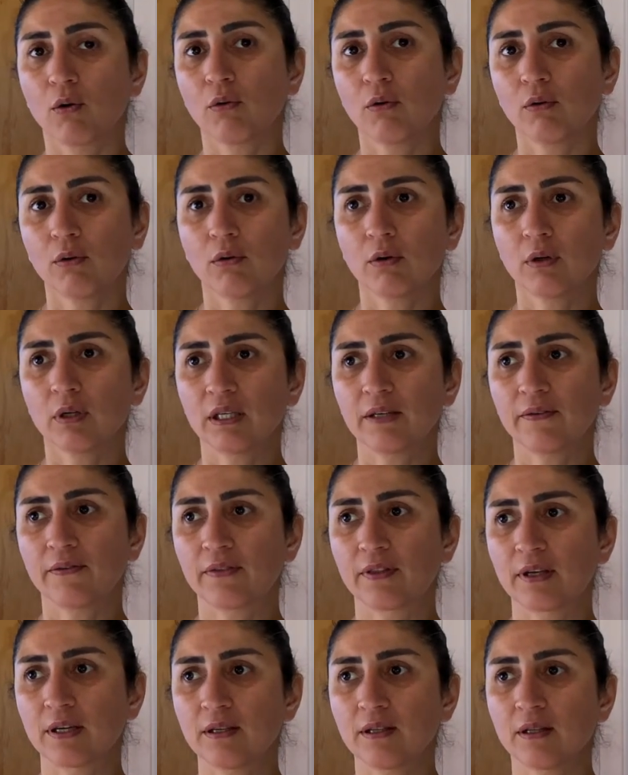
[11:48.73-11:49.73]
or if
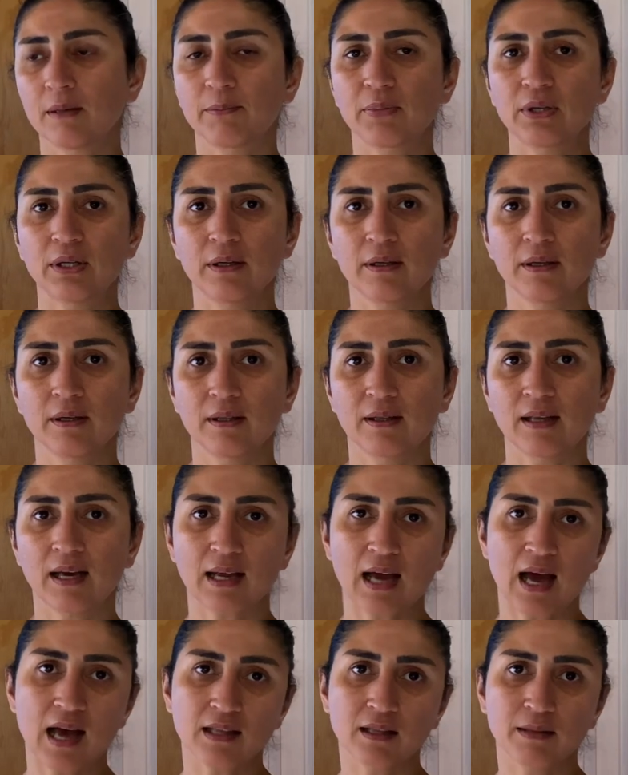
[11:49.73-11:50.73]
there is a building
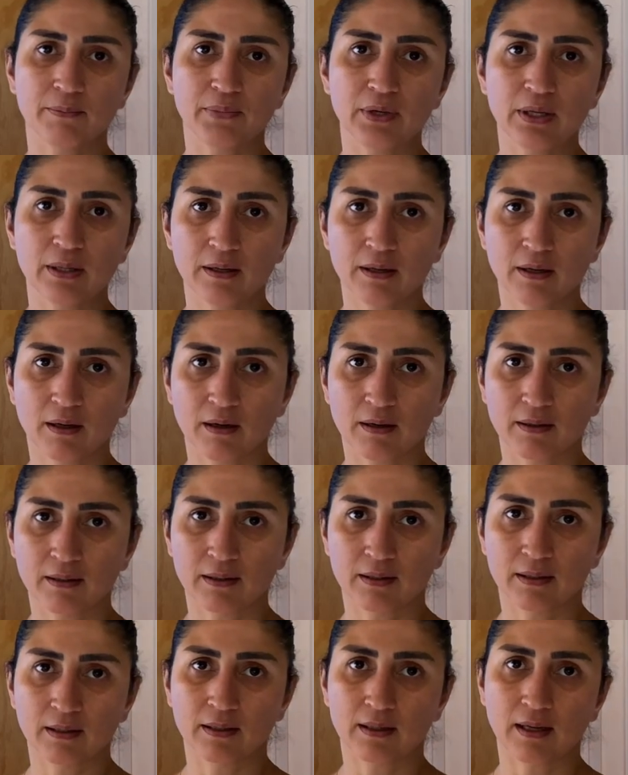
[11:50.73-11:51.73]
that has a building
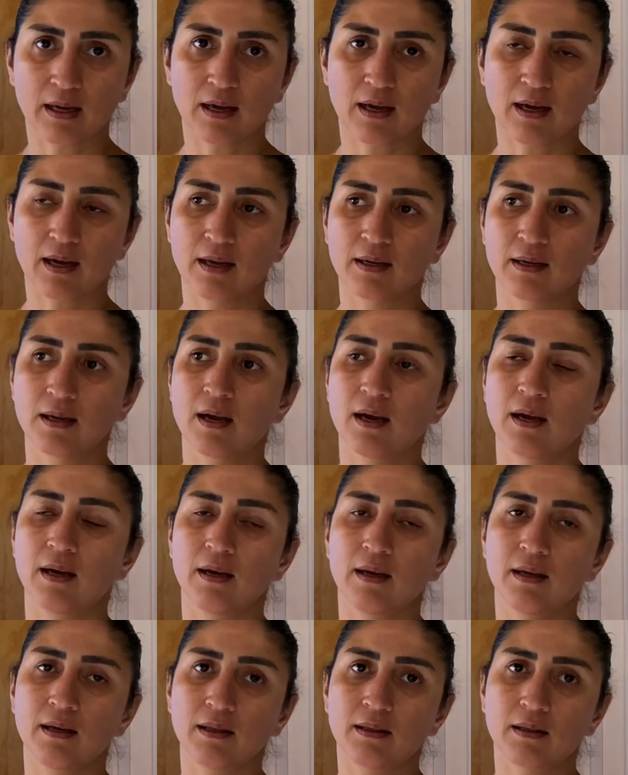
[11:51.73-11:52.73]
consent and
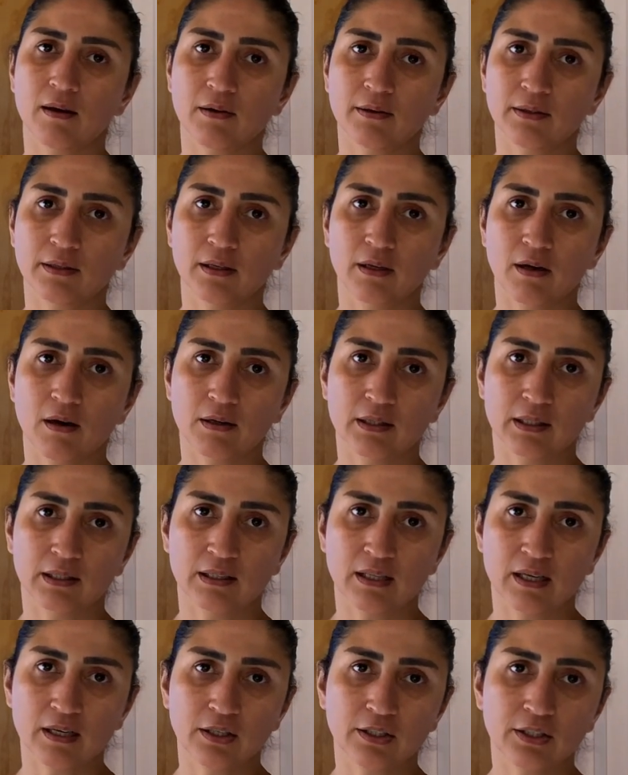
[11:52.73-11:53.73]
is under
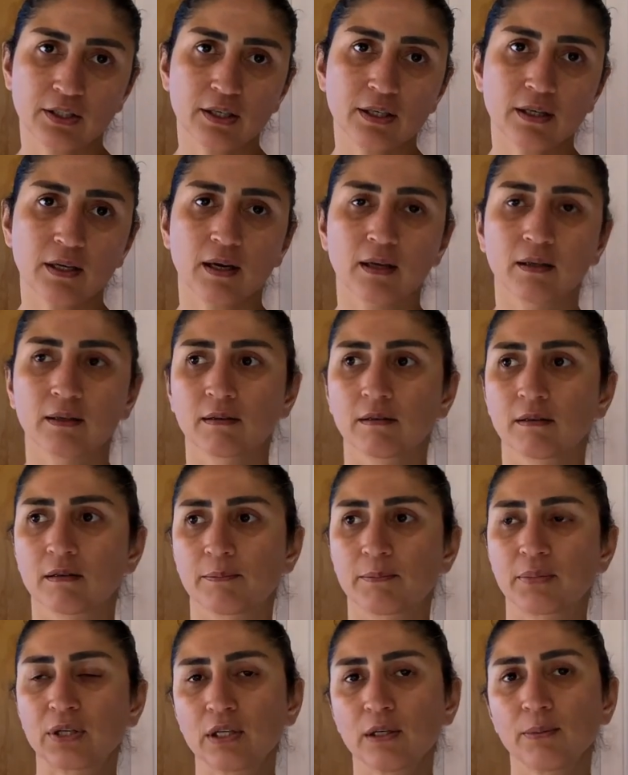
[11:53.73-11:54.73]
construction and the
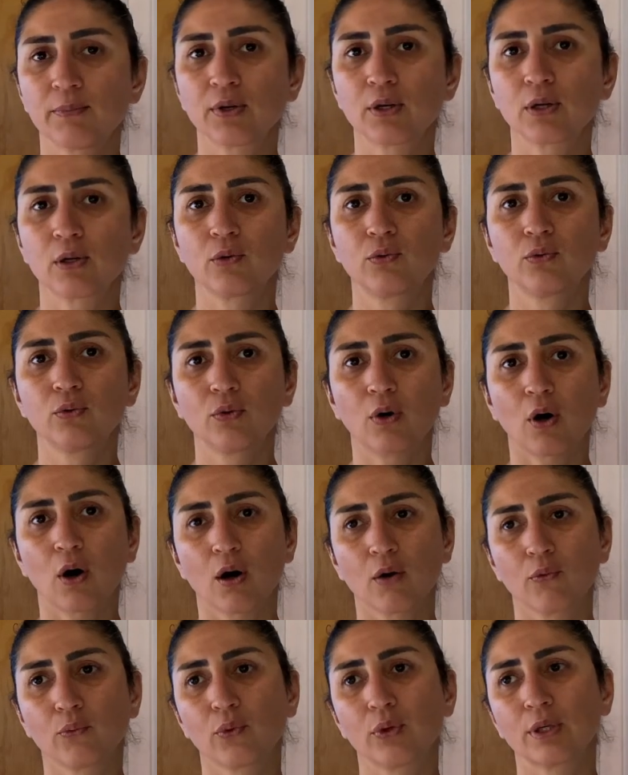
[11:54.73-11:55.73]
people who
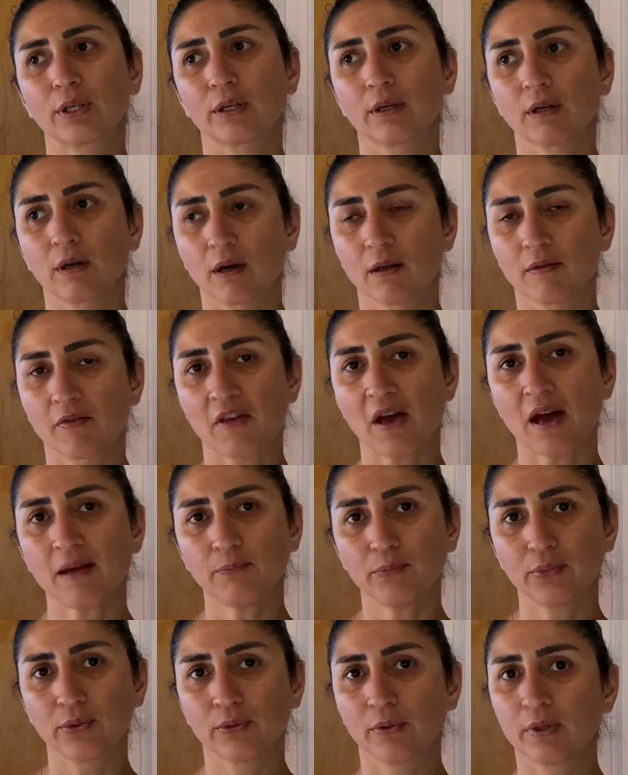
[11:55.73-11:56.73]
are working on that
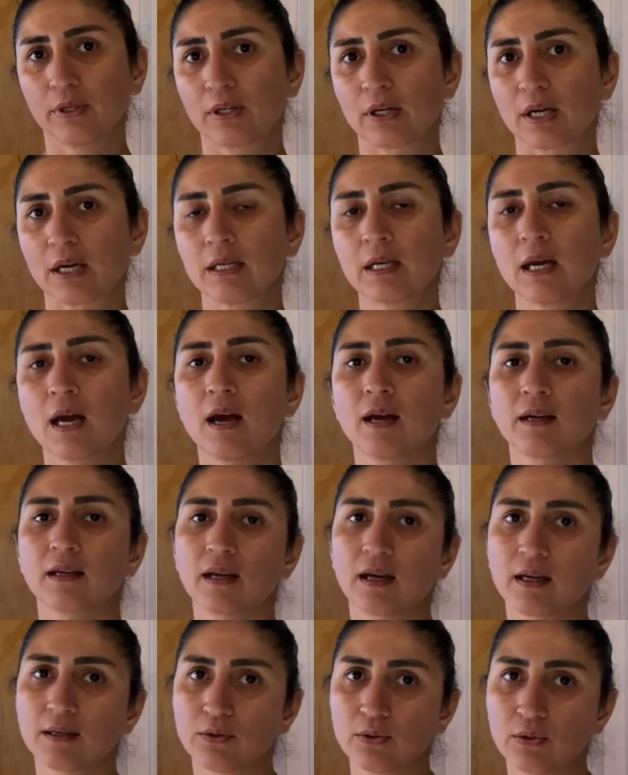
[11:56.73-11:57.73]
project
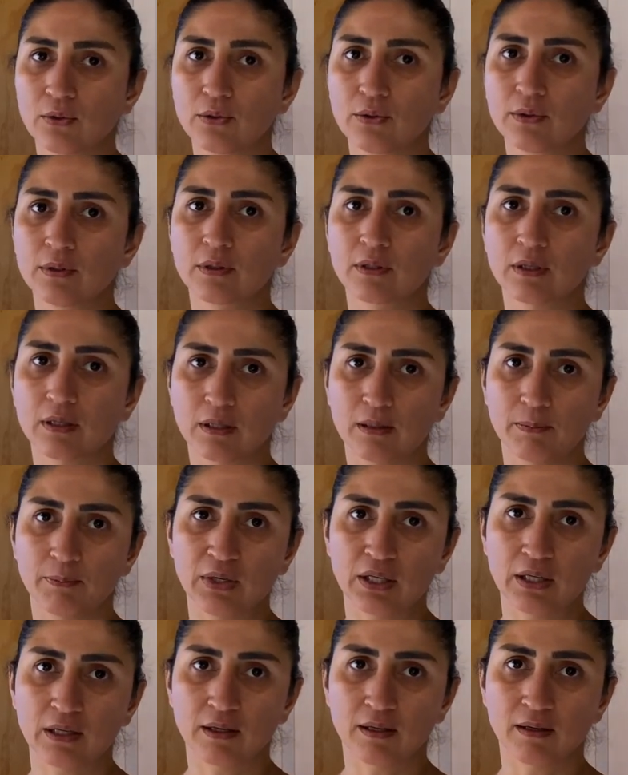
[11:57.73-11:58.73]
can use this
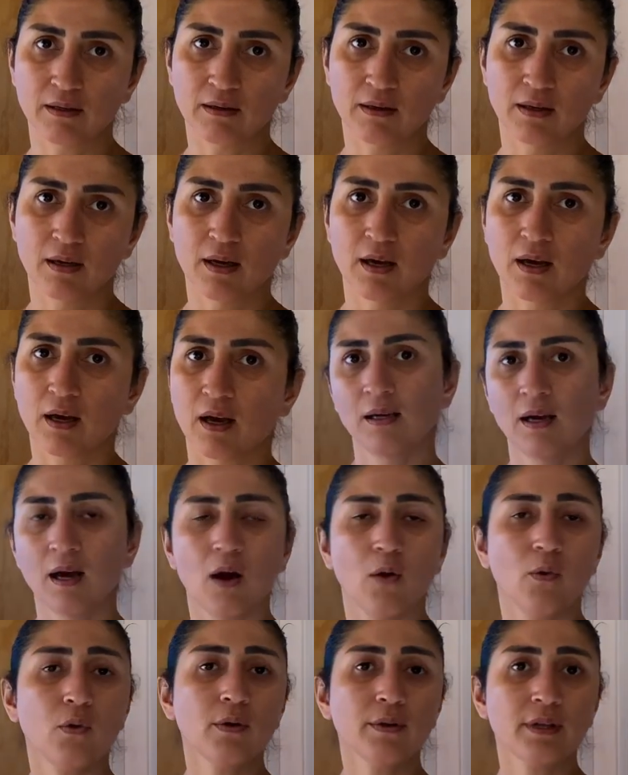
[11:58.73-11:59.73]
building.
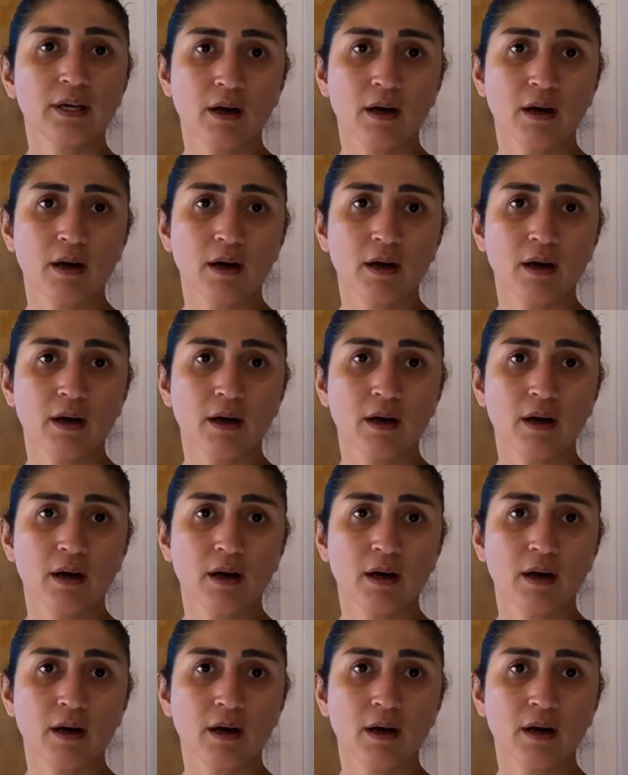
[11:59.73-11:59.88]
All the